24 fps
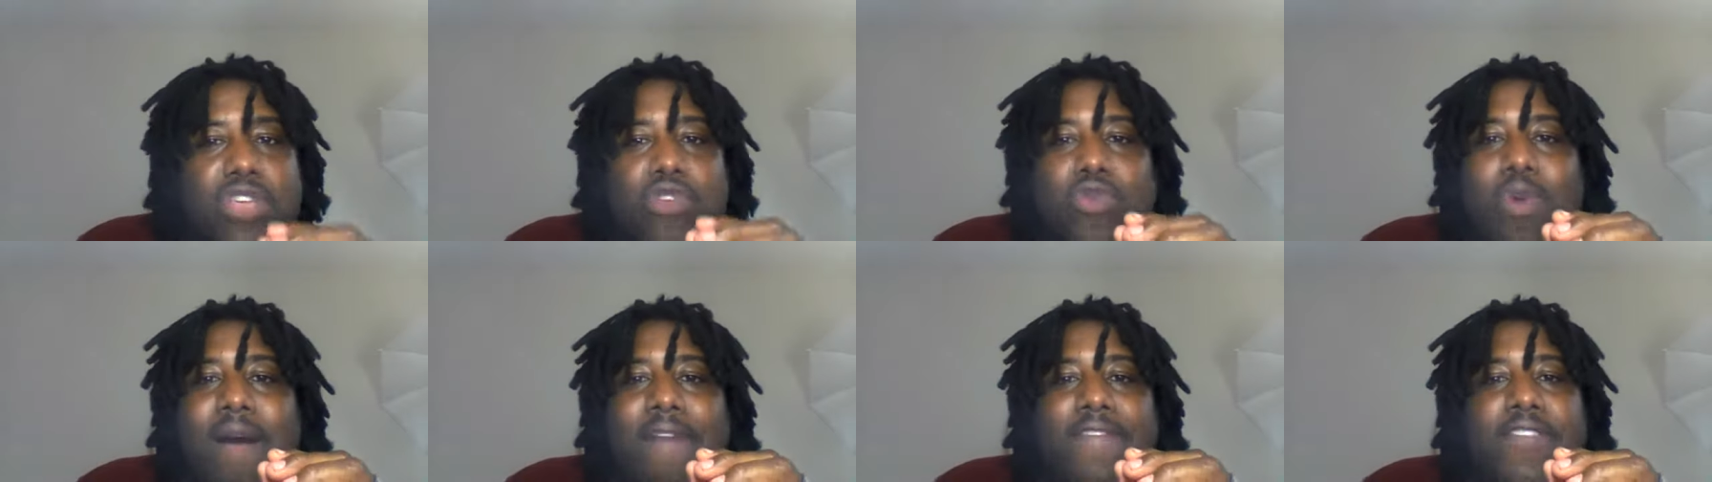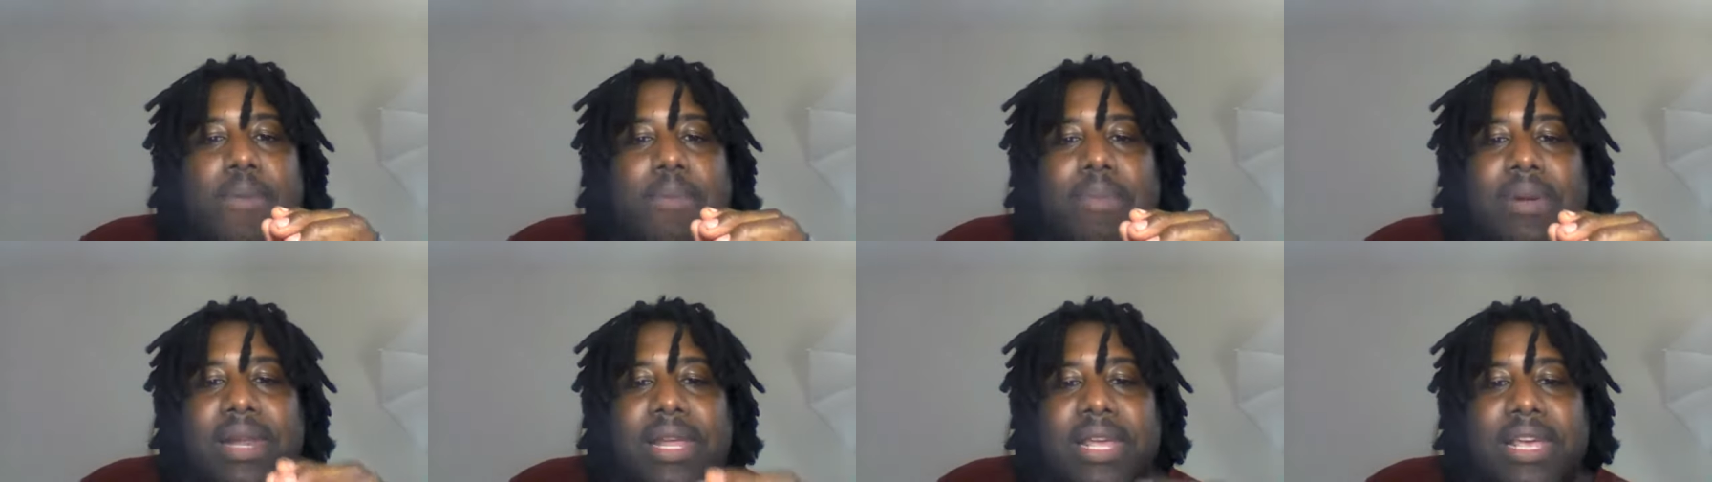you have to
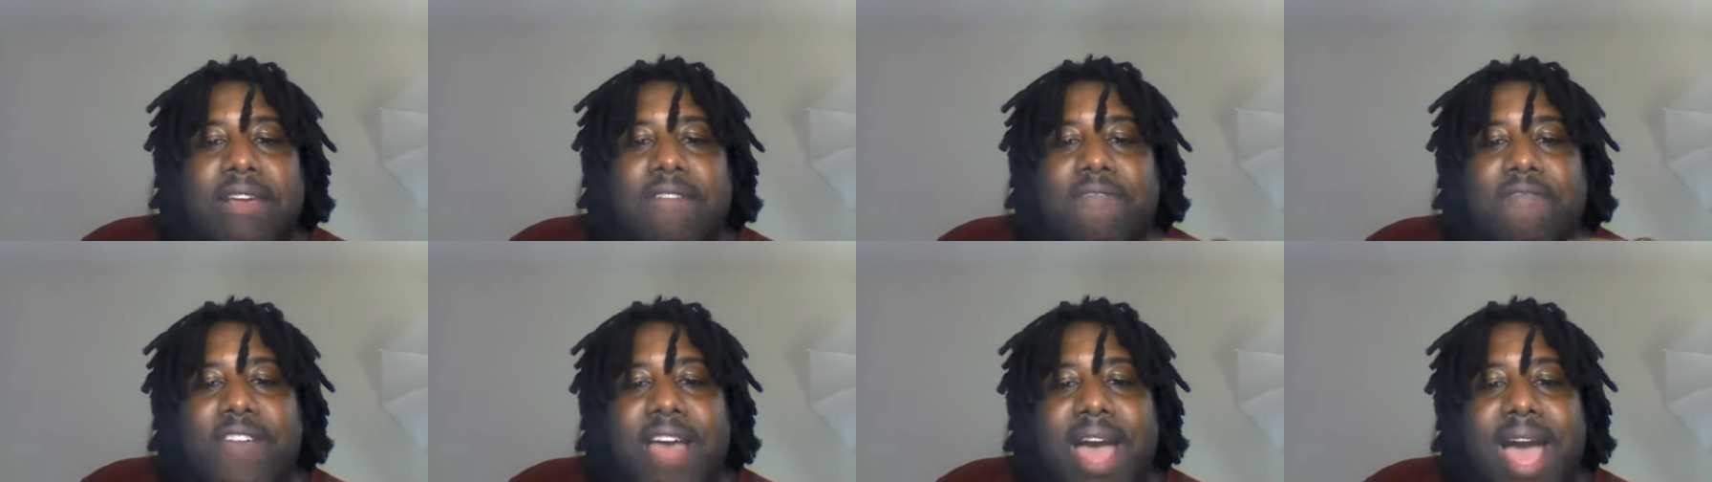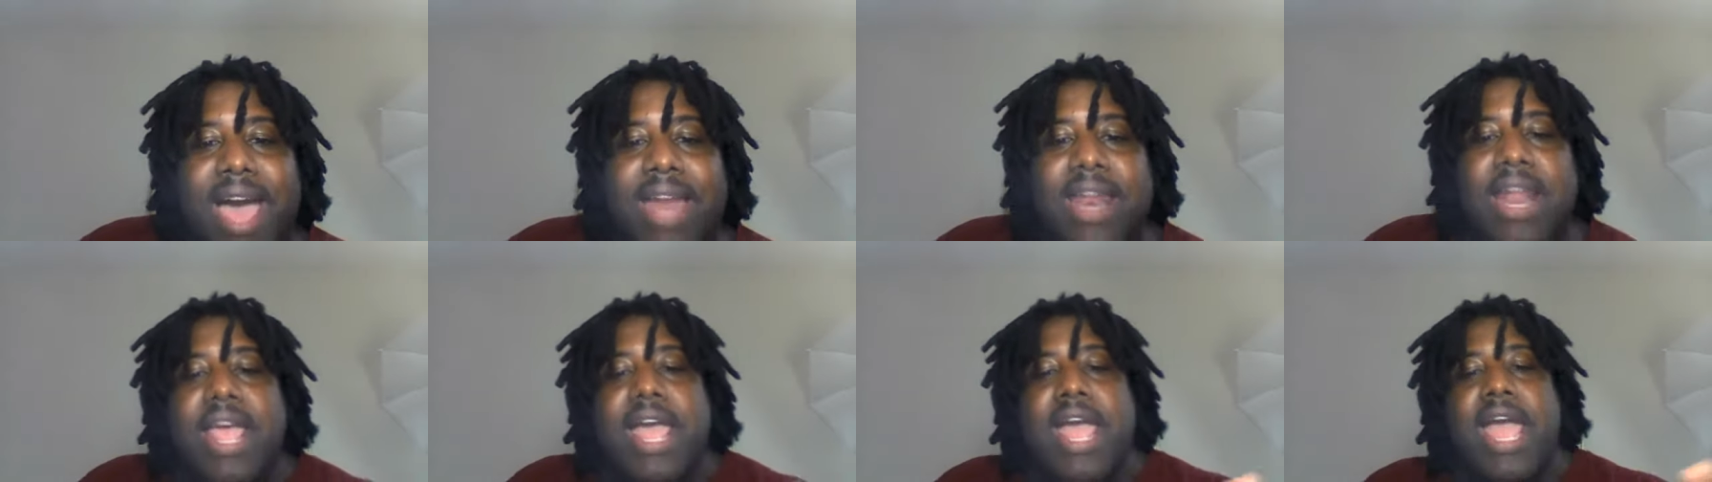believe
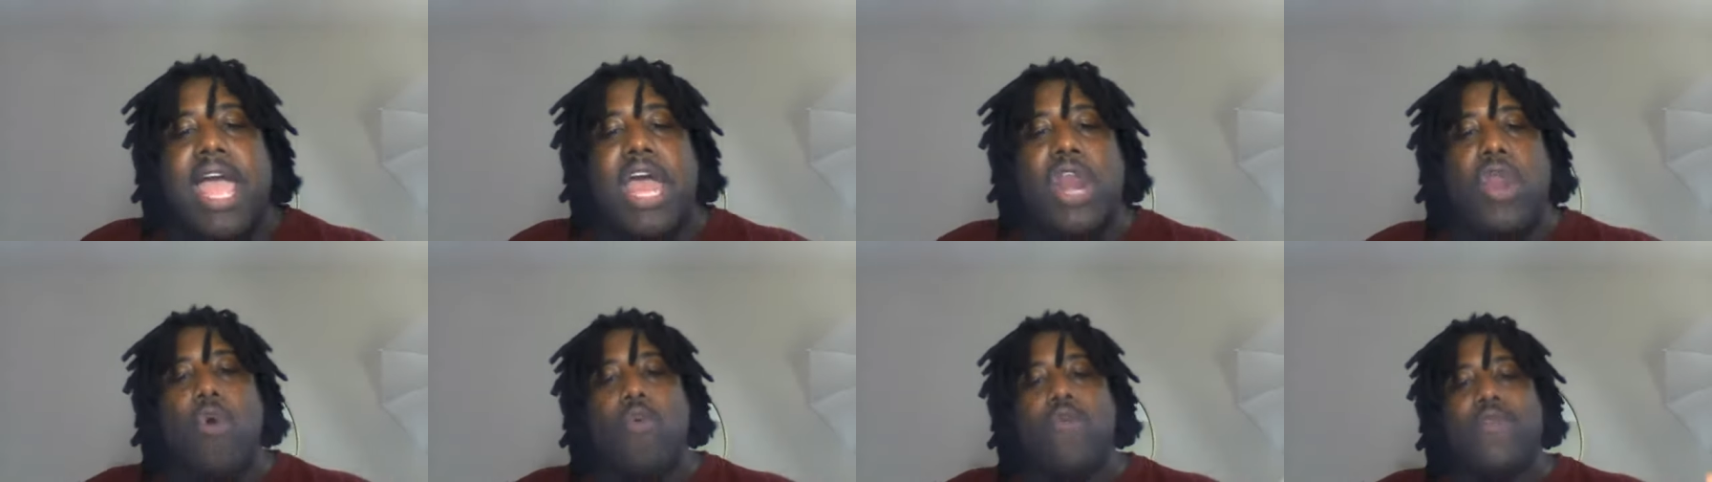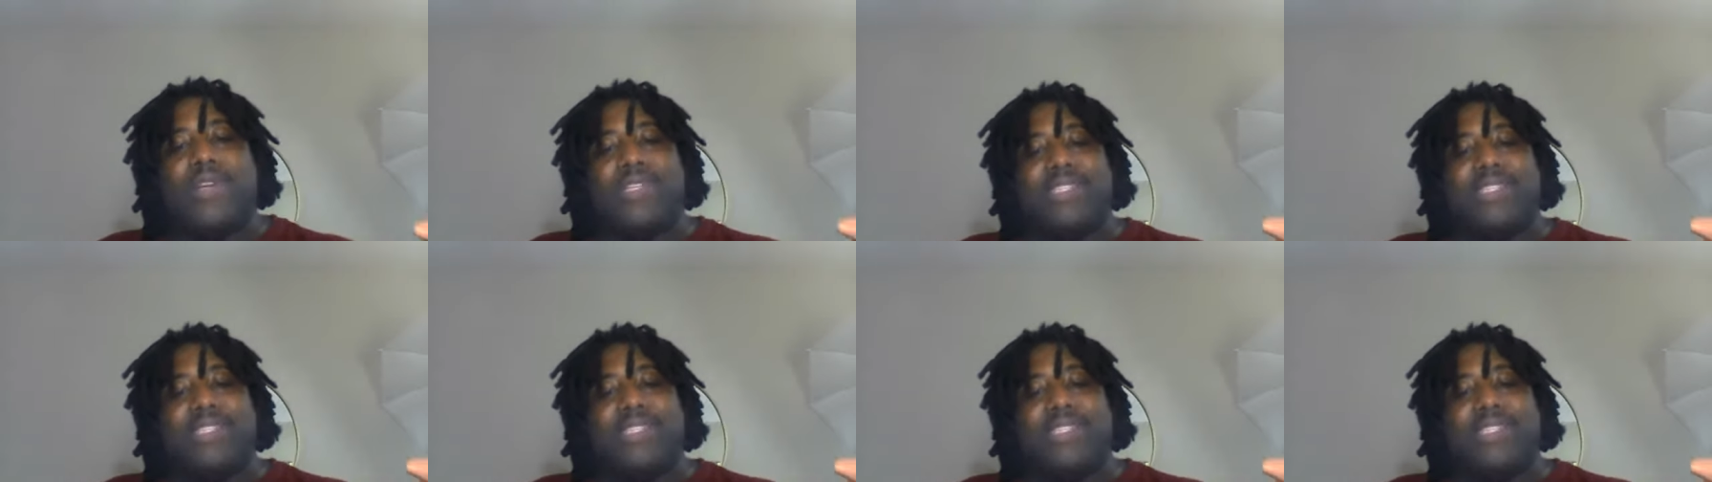that. And over